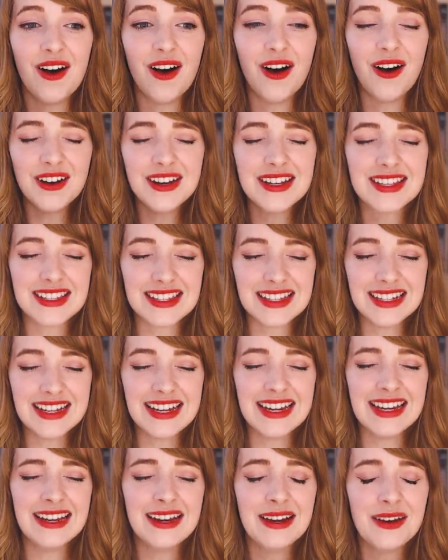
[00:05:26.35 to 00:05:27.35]

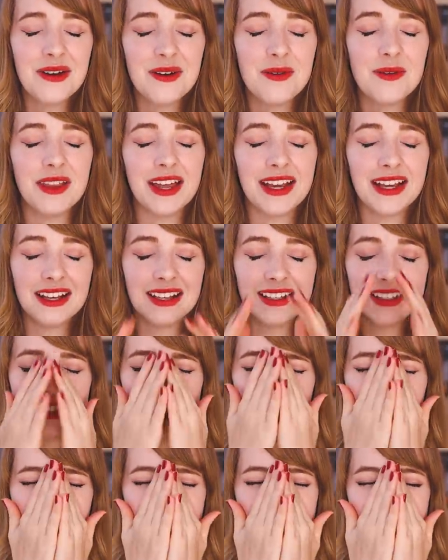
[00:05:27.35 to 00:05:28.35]
Honestly, like,
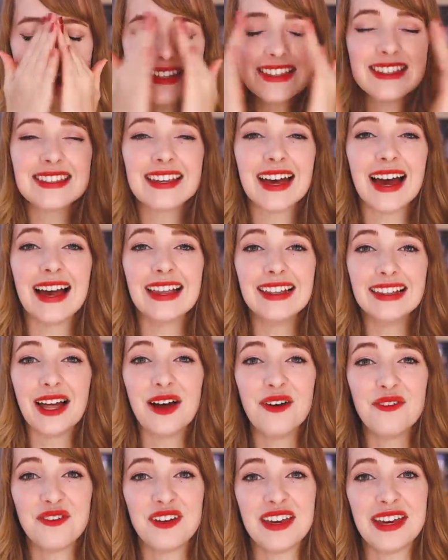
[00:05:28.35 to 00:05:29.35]
Linus, I
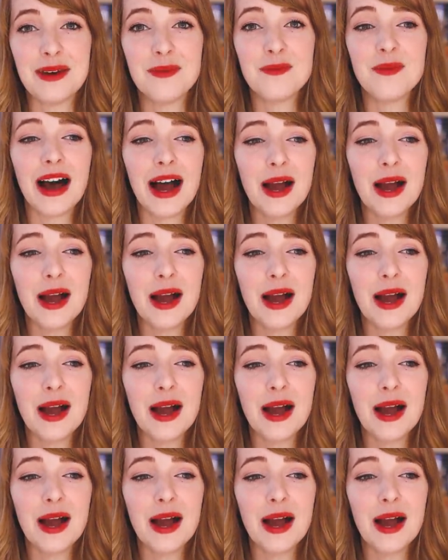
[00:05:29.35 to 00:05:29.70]
love him.